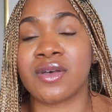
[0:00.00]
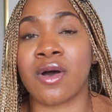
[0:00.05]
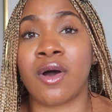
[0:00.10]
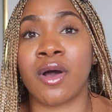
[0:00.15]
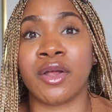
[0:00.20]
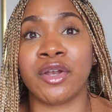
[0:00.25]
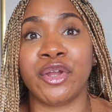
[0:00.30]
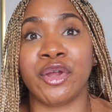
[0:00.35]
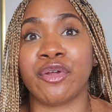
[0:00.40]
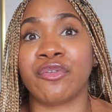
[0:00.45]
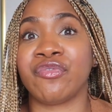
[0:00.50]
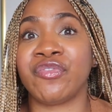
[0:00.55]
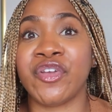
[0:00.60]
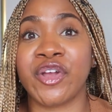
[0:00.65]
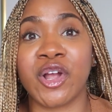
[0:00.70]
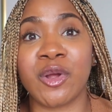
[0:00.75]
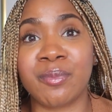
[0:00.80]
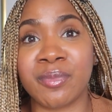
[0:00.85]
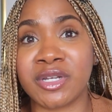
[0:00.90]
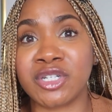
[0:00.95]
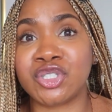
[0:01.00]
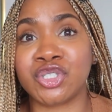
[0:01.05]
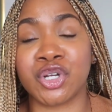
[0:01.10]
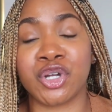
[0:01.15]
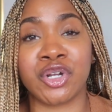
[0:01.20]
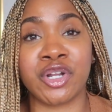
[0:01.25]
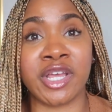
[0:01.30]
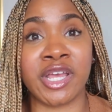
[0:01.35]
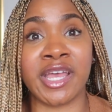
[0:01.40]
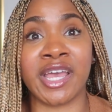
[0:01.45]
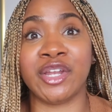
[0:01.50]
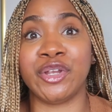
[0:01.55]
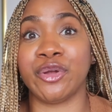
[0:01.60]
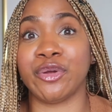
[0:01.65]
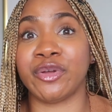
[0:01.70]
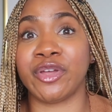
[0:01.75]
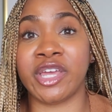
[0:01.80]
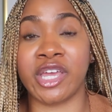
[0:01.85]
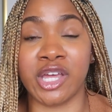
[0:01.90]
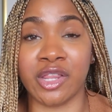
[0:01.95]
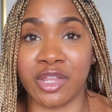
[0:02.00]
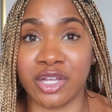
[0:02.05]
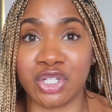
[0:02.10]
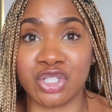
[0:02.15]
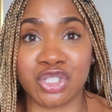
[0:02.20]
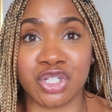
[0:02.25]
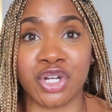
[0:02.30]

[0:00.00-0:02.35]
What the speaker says: on your therapy journey and your healing